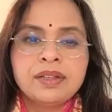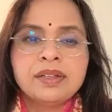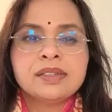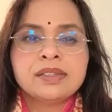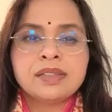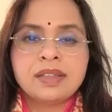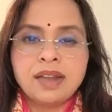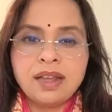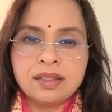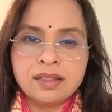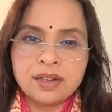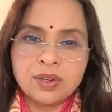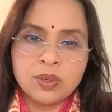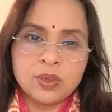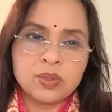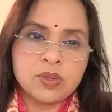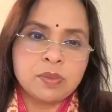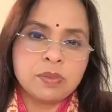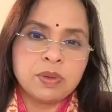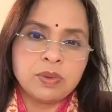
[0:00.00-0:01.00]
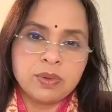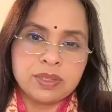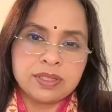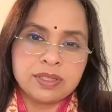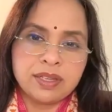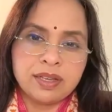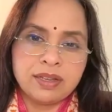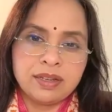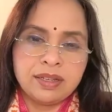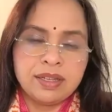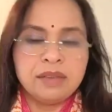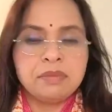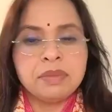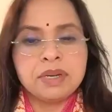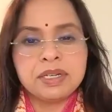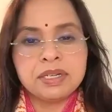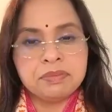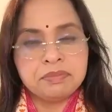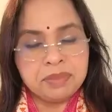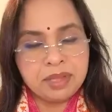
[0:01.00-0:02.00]
Sanatan Goswami was there. He
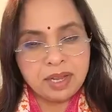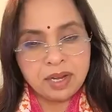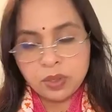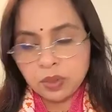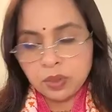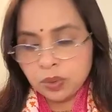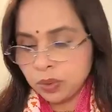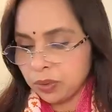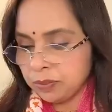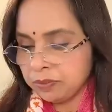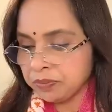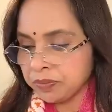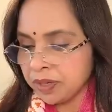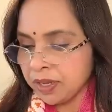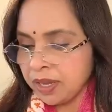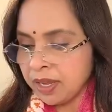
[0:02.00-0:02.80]
met him there too.